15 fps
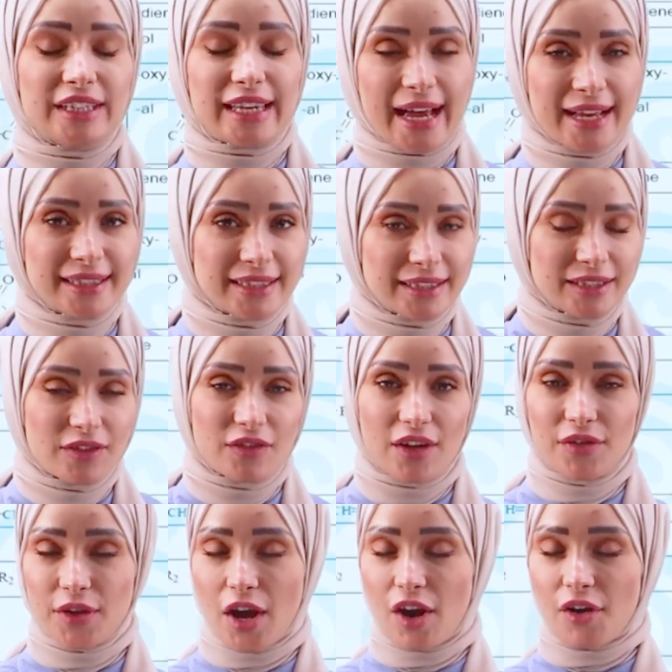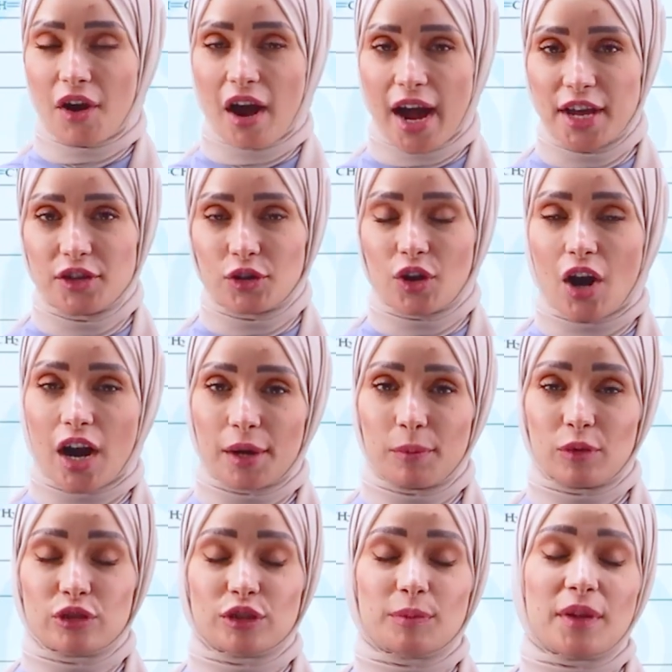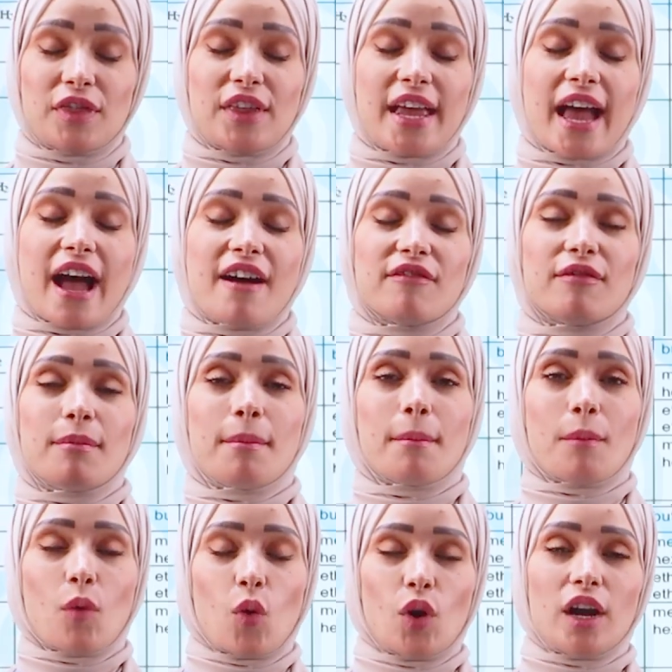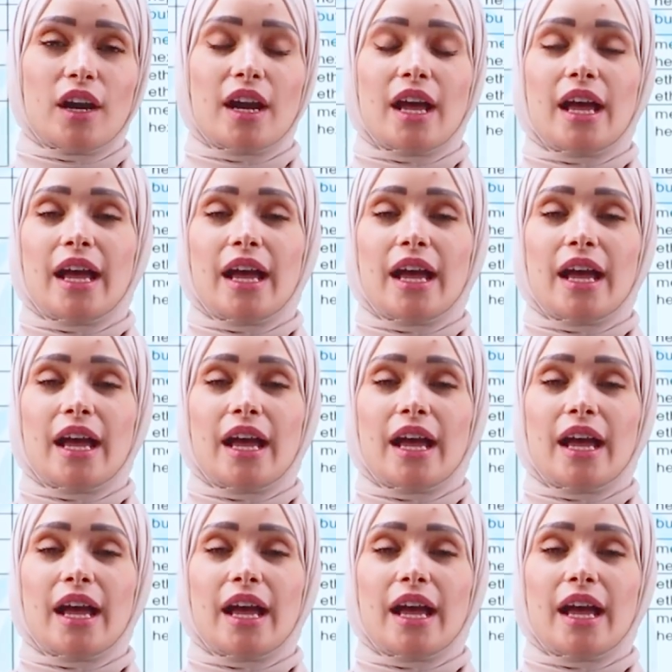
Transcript: yes, they are hydrocarbons, but they have more